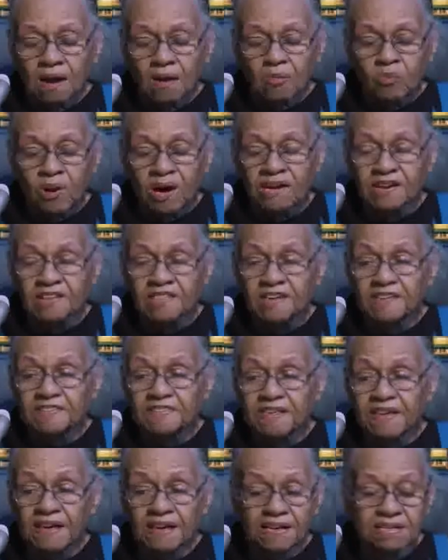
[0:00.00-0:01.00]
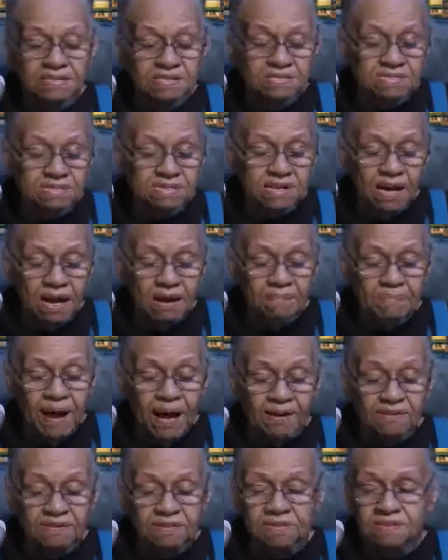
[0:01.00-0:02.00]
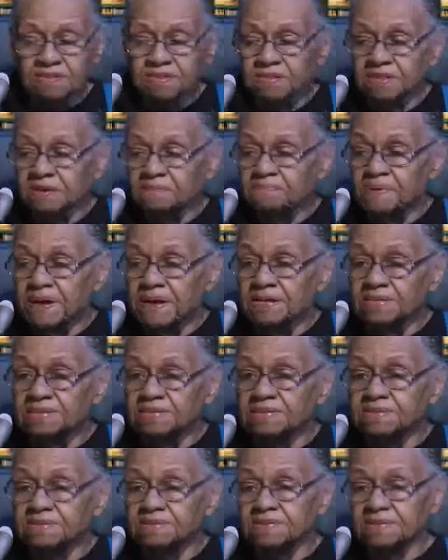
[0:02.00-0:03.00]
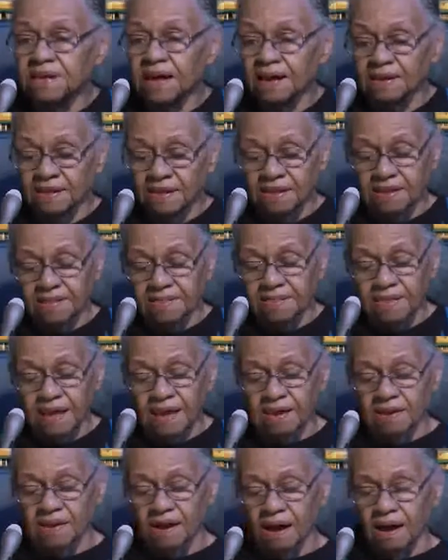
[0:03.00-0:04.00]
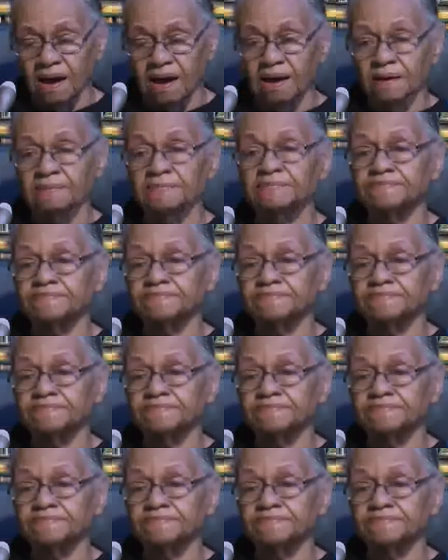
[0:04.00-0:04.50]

One of the things about the beast that that uh,